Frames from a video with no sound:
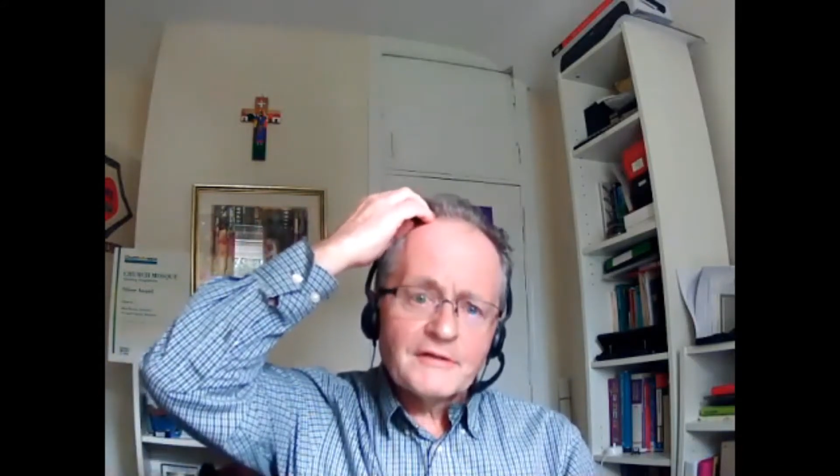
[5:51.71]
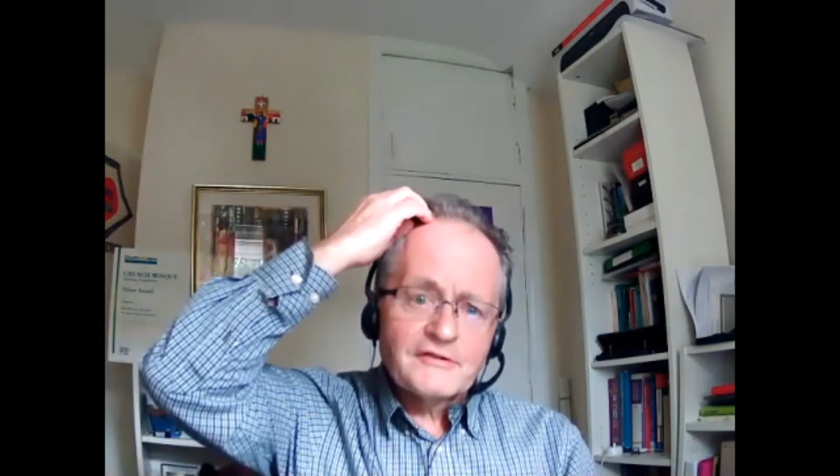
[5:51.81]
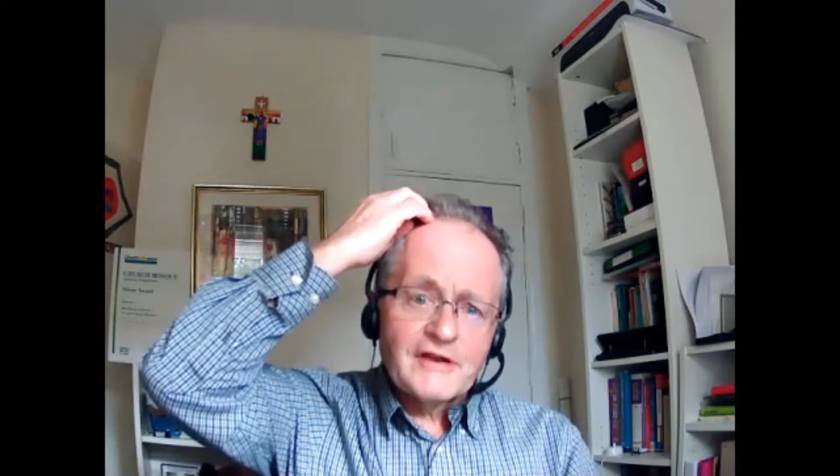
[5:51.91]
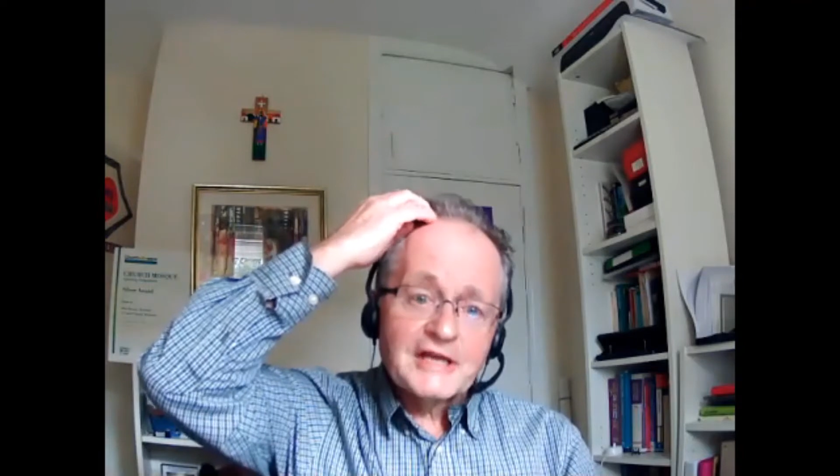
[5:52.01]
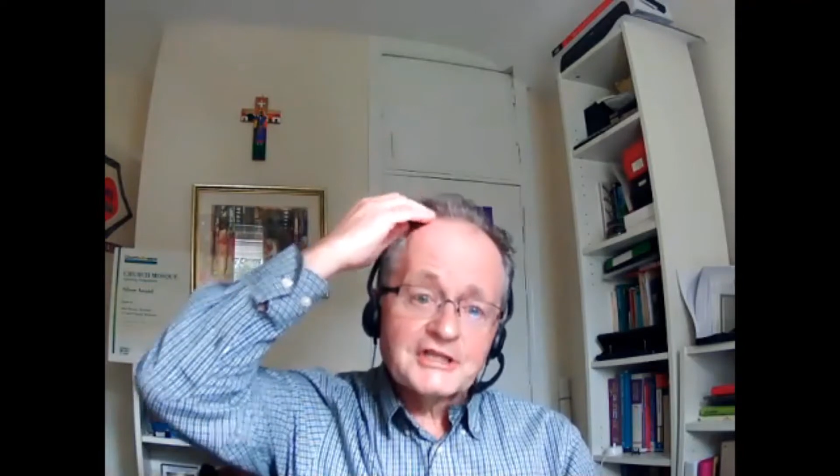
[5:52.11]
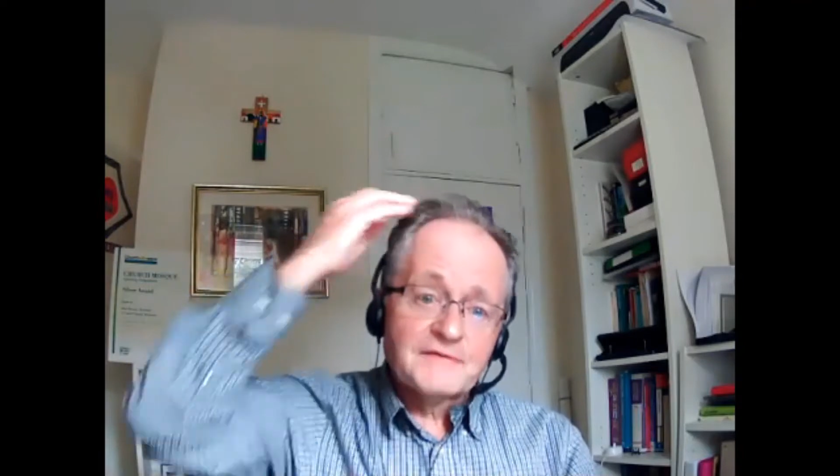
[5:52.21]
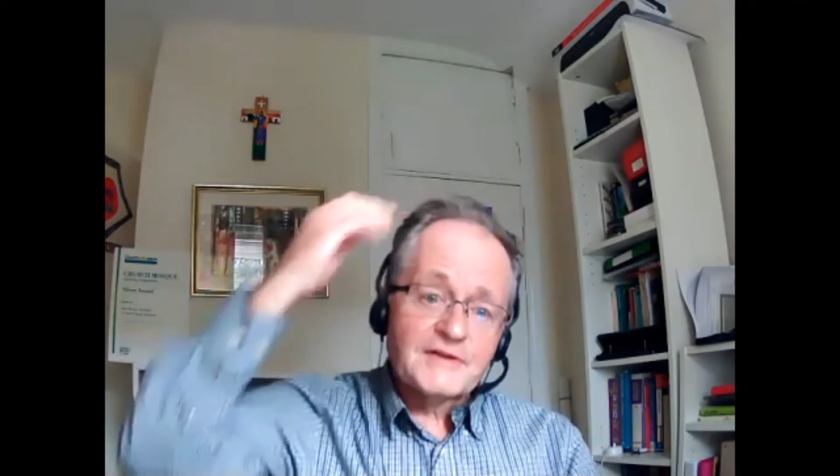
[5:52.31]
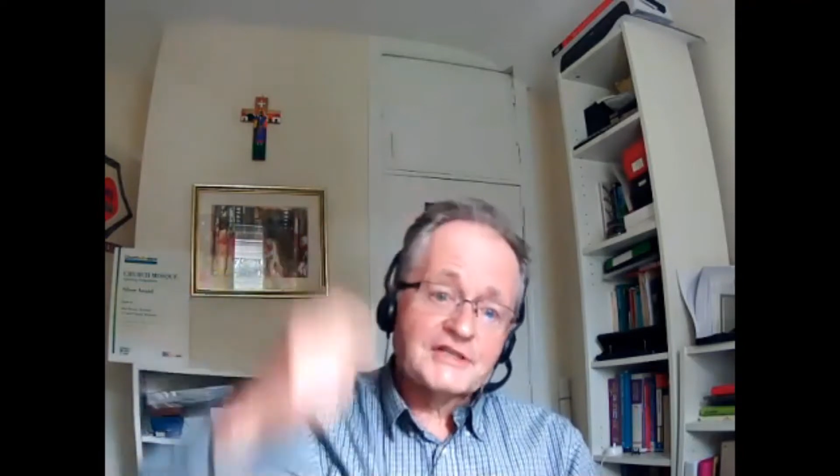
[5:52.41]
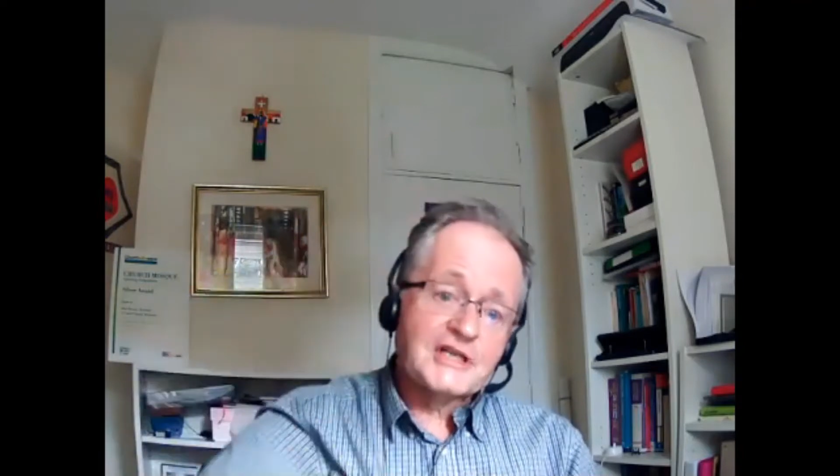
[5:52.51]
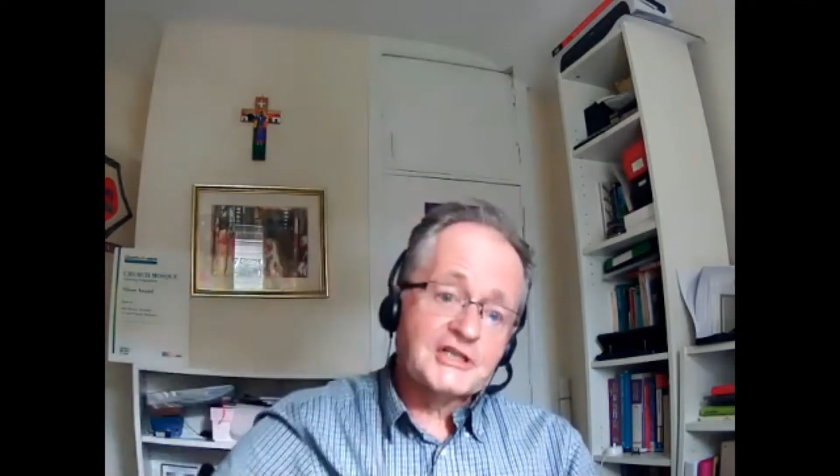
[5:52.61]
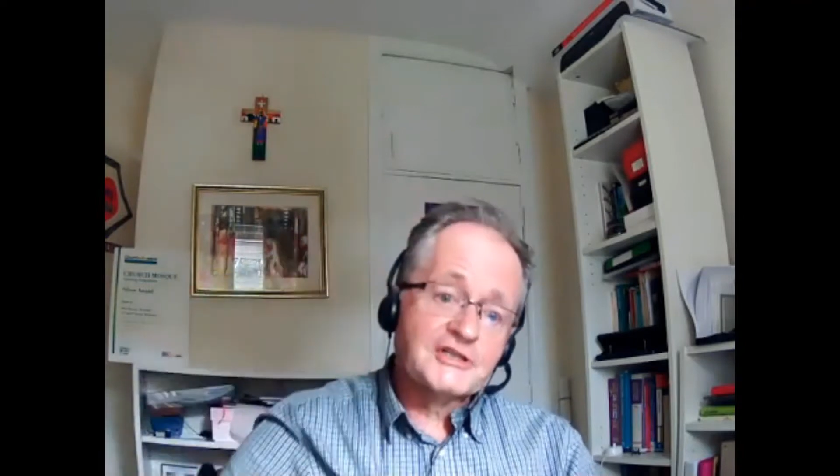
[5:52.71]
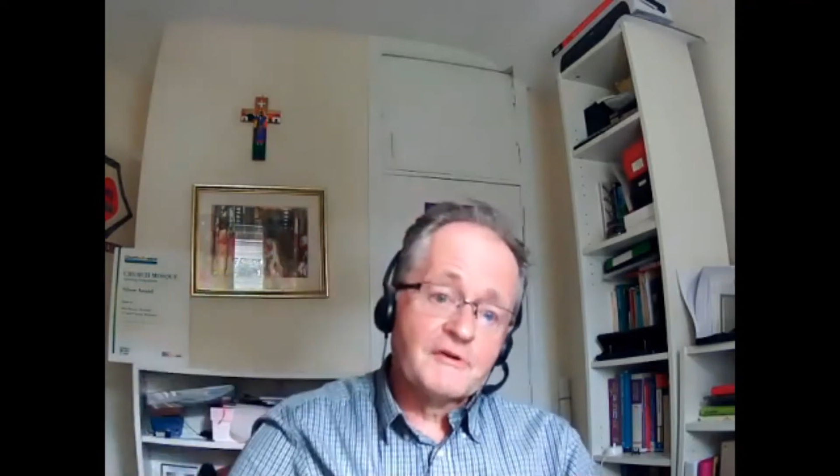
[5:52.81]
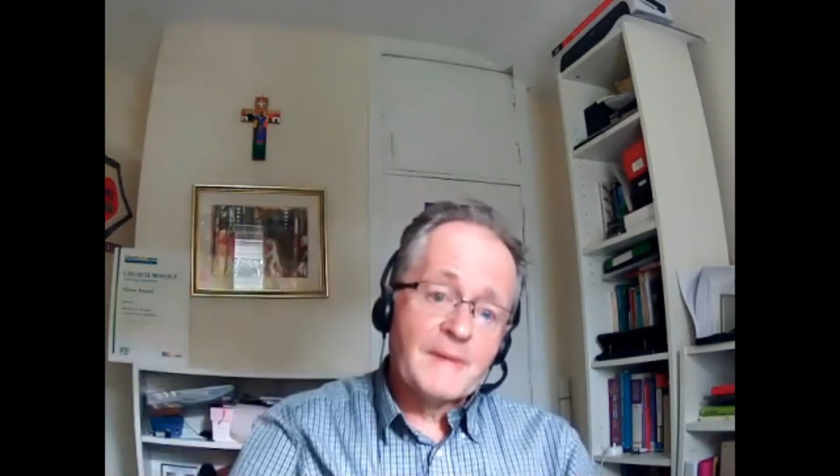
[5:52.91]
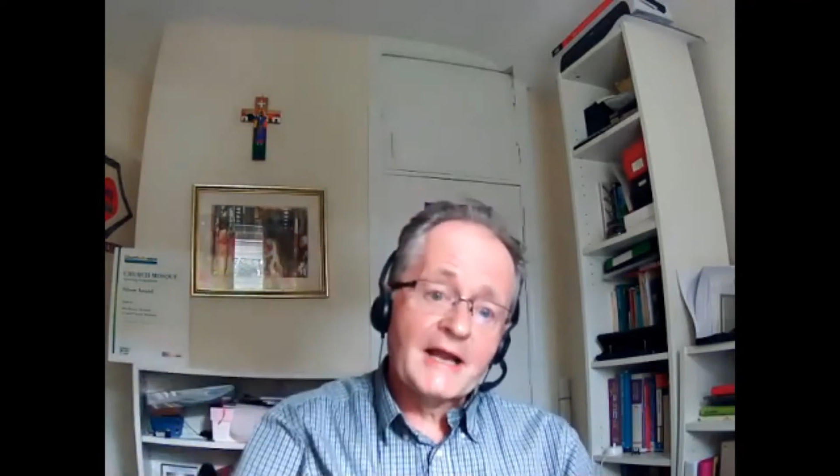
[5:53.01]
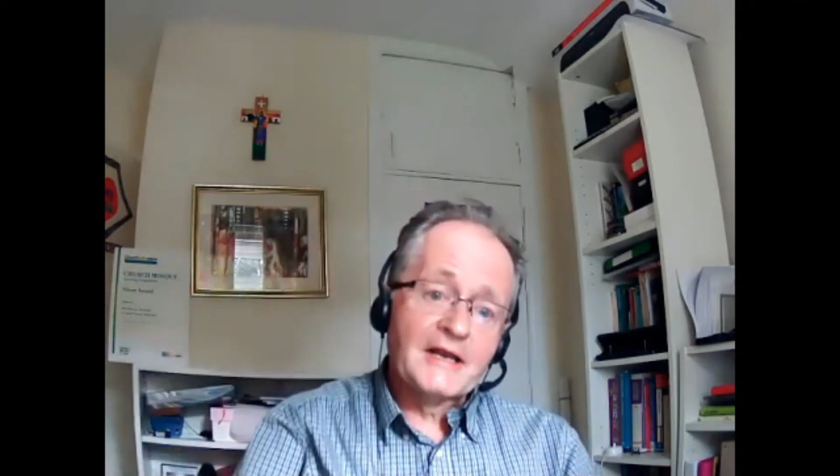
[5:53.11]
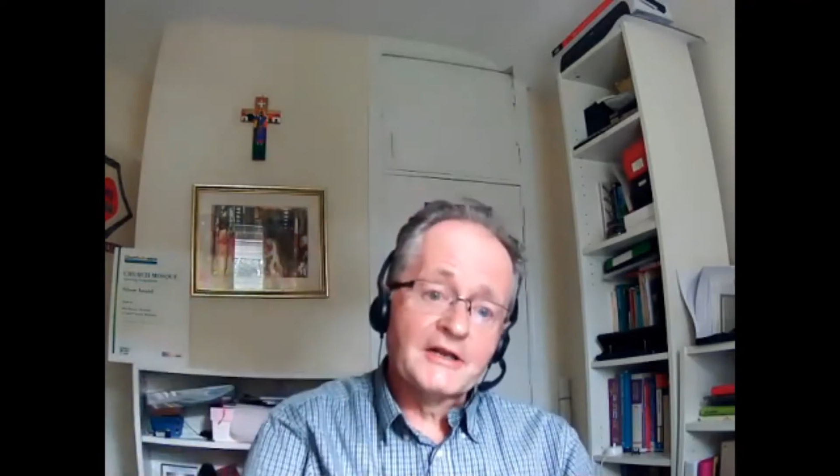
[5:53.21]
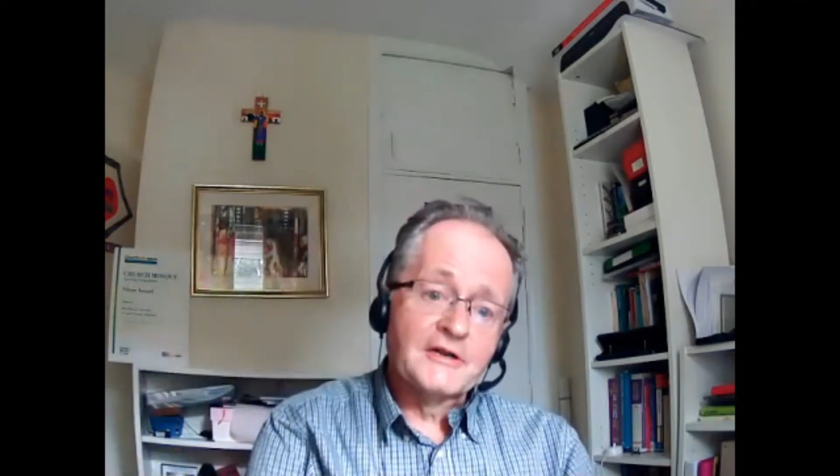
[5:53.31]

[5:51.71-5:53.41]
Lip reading: the creation of Extinction Rebellion,